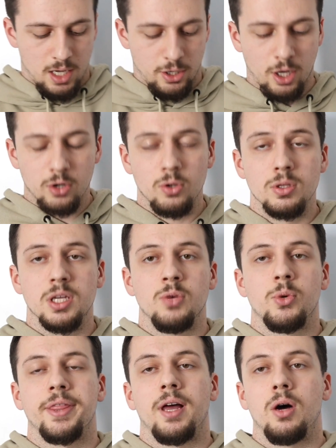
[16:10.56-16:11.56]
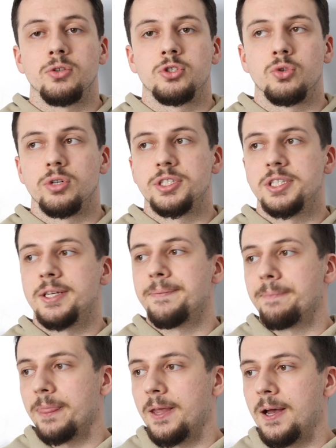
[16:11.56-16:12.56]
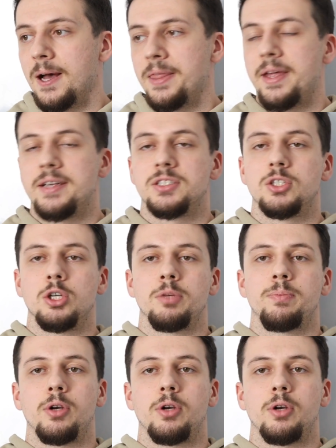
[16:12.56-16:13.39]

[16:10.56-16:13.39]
Not only with outsourcing, that is good,